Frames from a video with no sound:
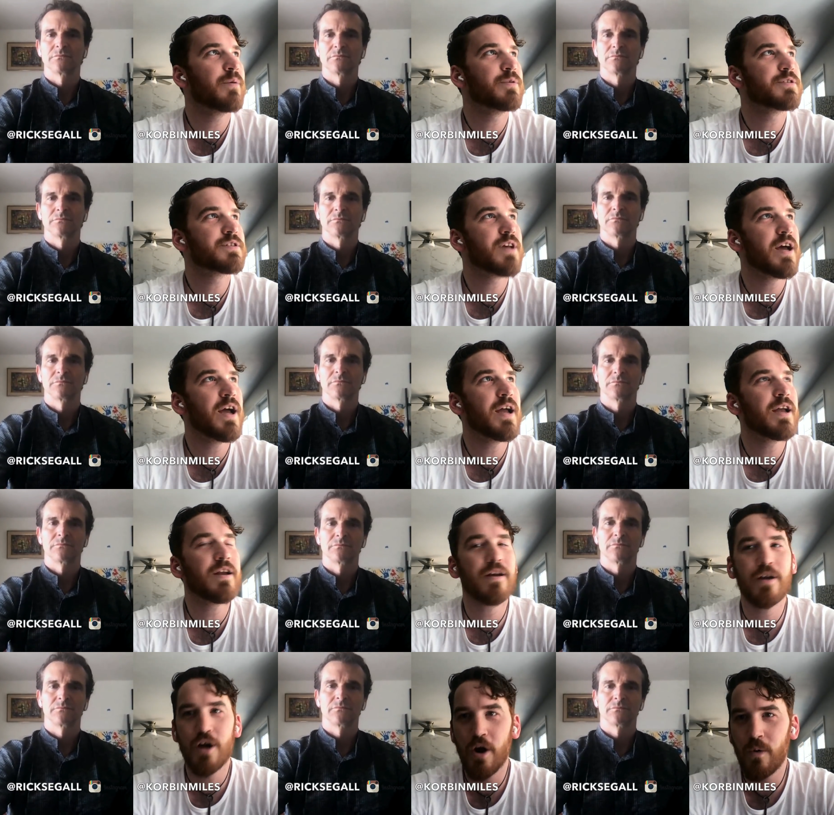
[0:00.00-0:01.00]
Speaker 1: would
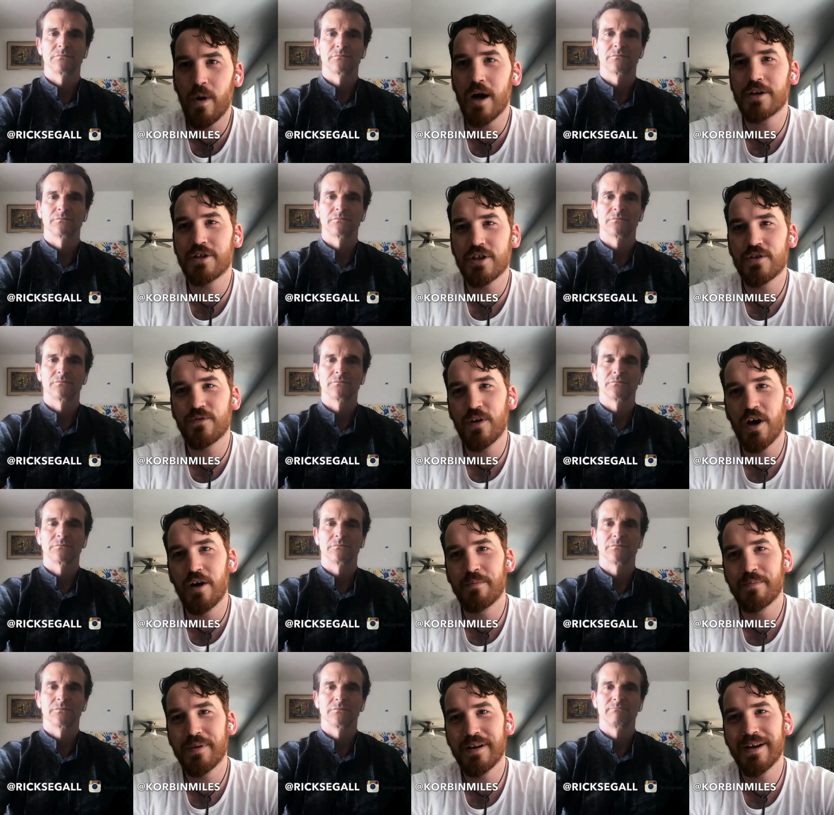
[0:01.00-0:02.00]
say go watch this
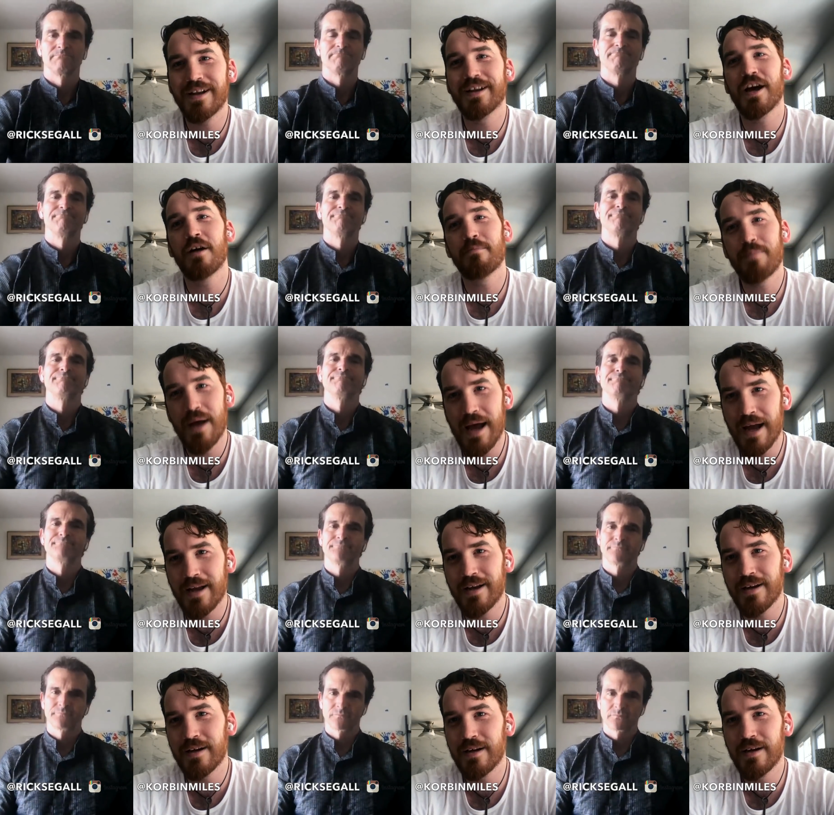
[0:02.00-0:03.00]
film and come
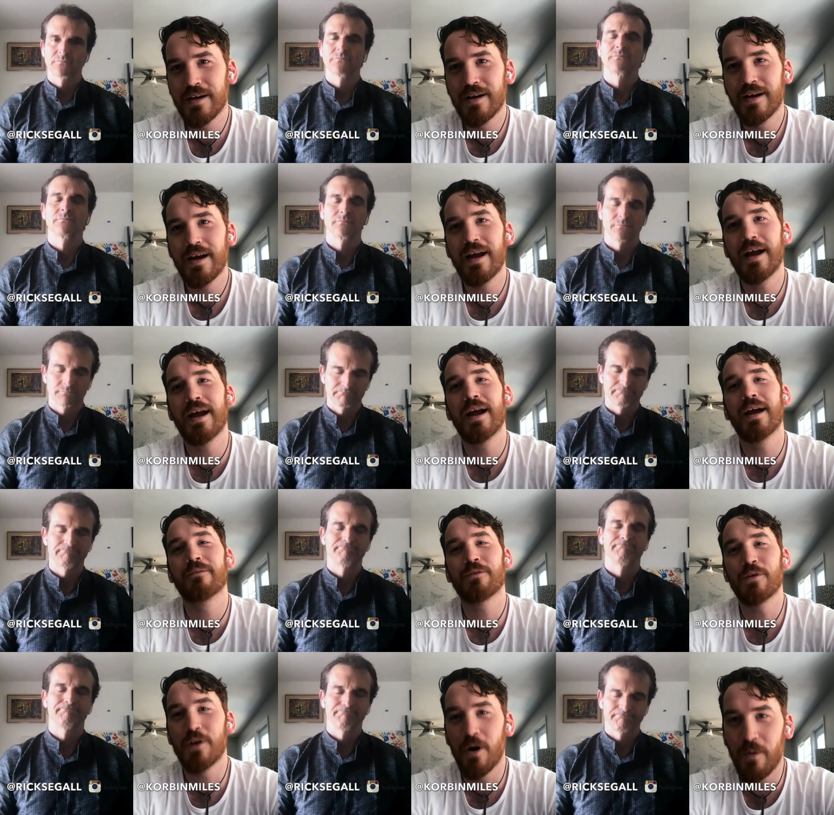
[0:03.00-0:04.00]
back
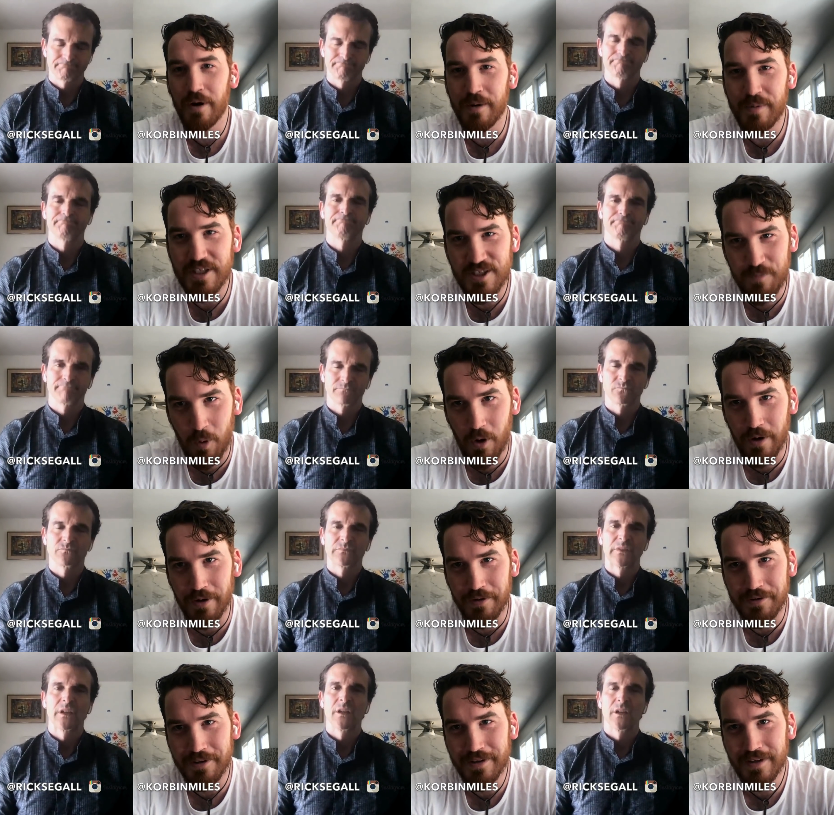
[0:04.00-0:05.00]
if you don't want to be
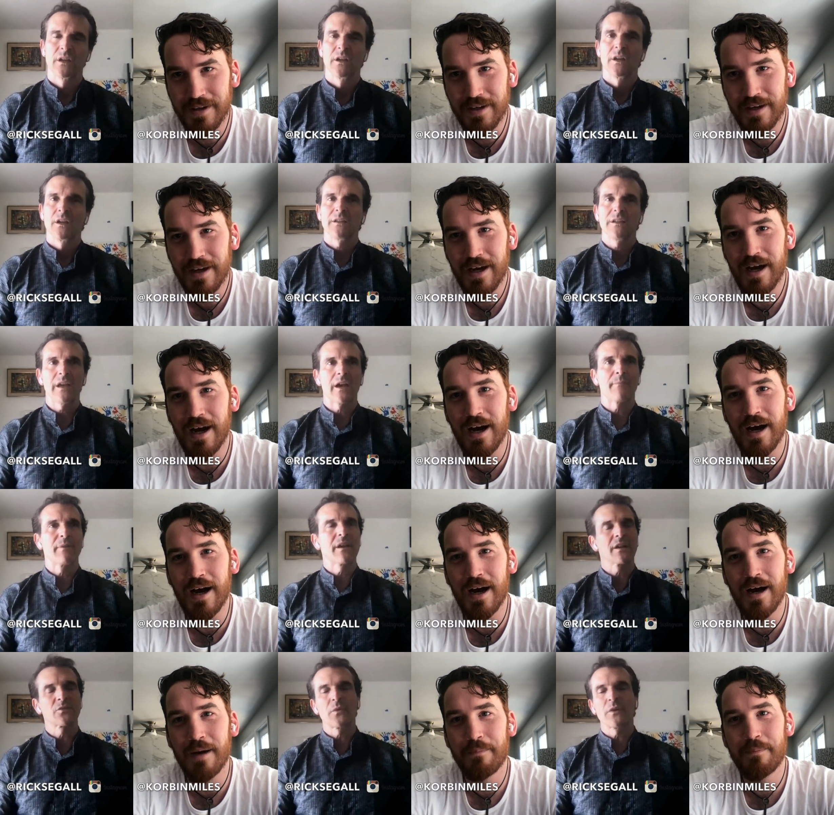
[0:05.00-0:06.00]
spoiled. Yeah, uh,
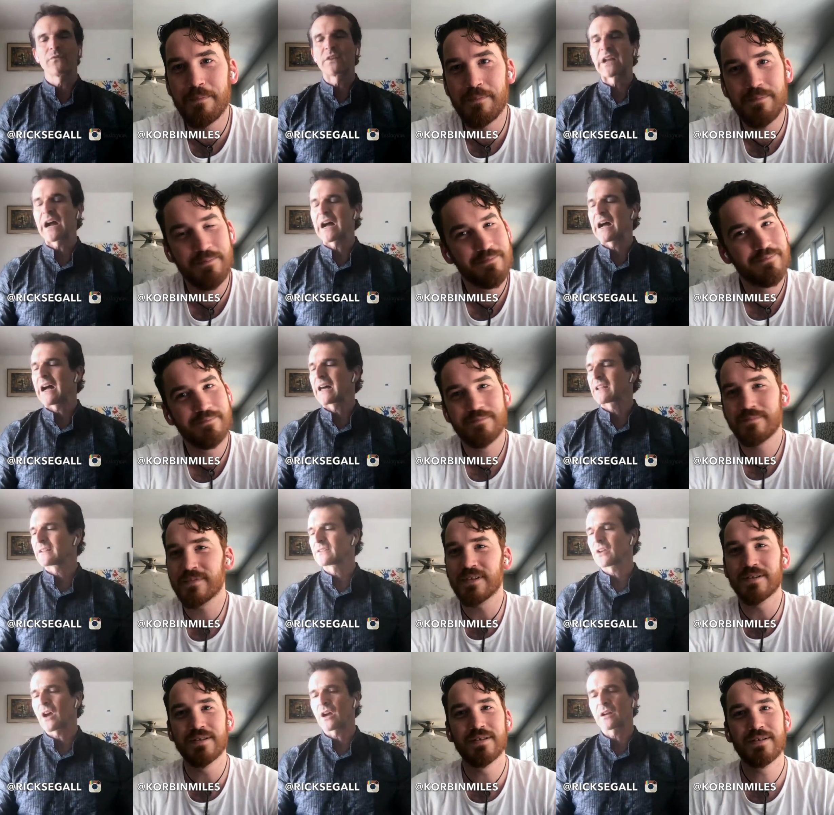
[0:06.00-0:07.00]
because
Speaker 2: we've got to
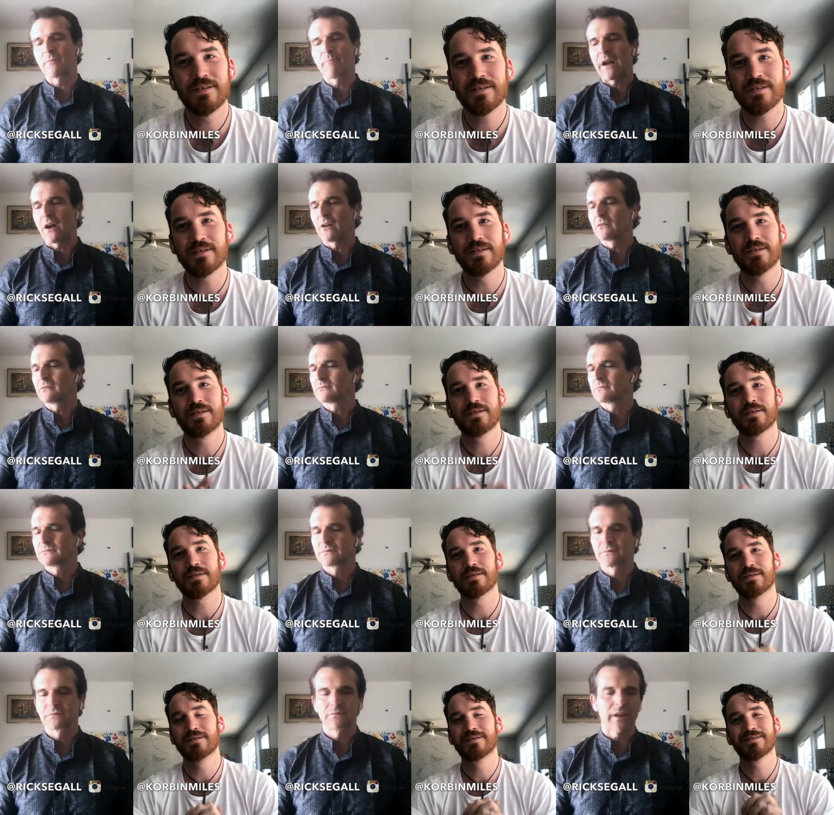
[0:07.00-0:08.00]
talk about
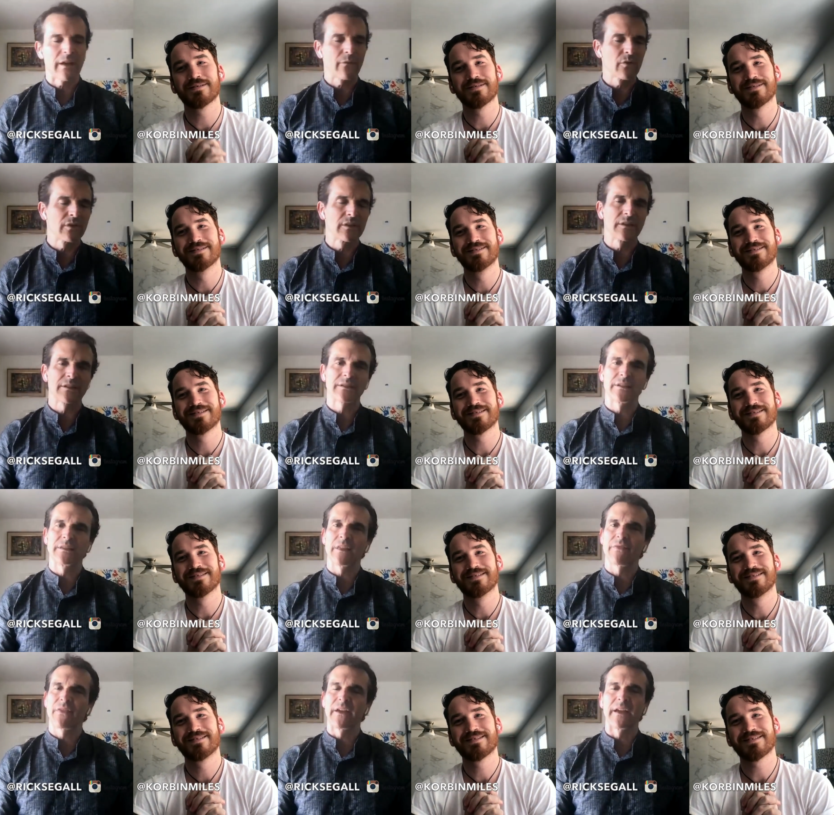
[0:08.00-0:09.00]
everything that's
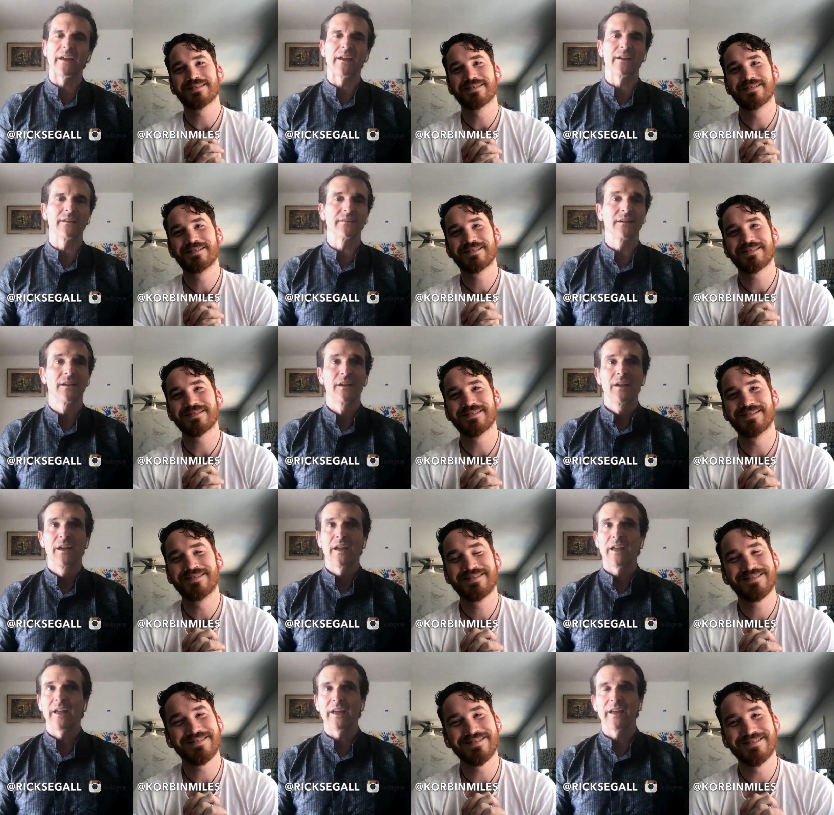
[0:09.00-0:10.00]
in the thing.
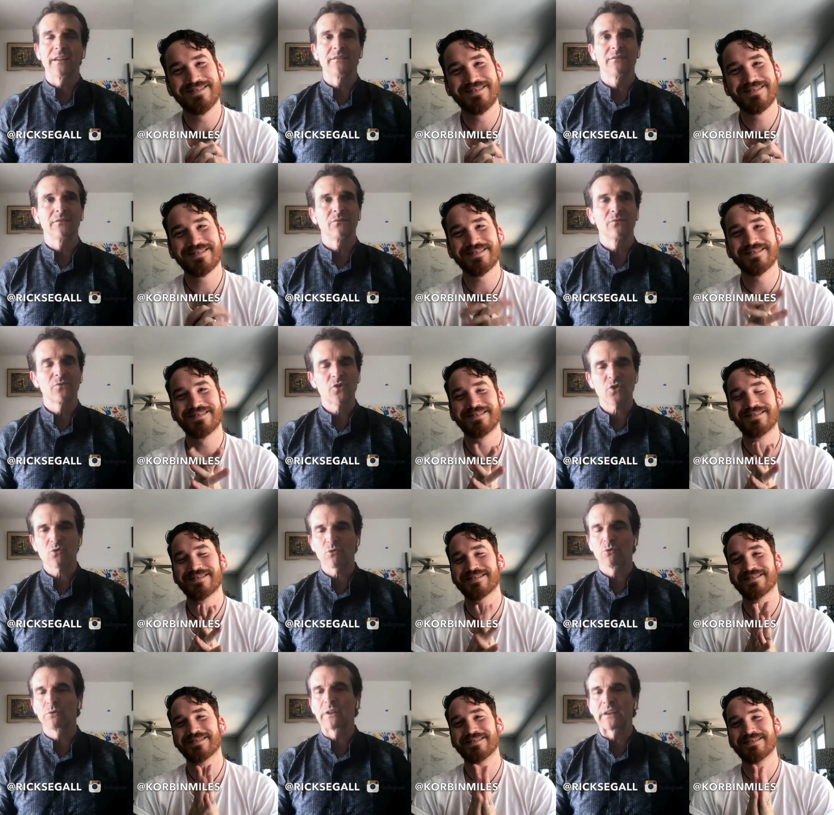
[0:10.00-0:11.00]
And
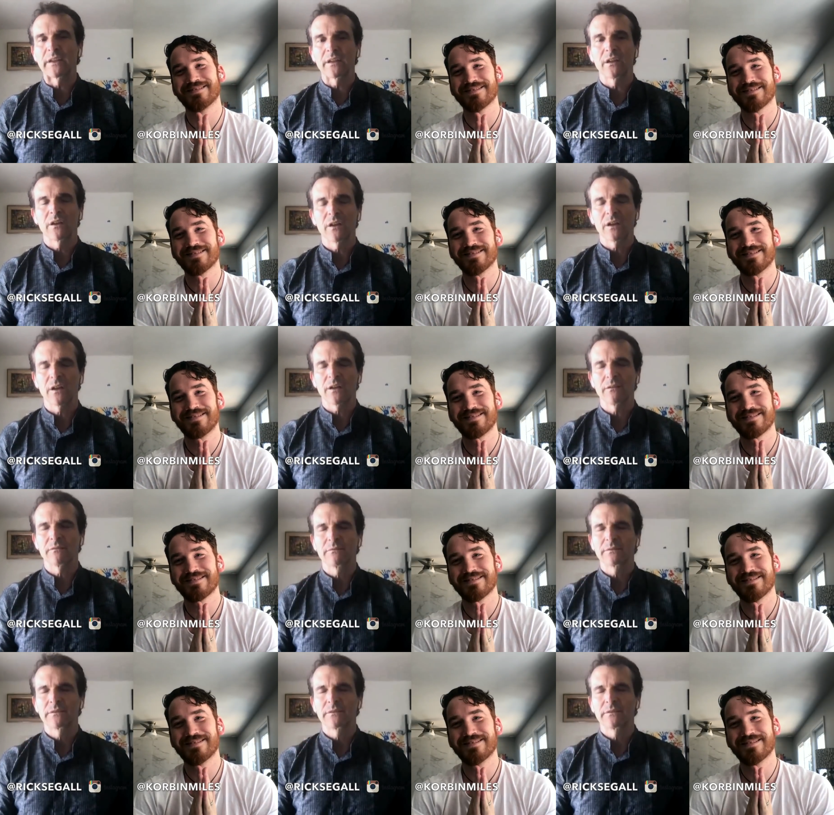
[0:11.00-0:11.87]
truly, uh,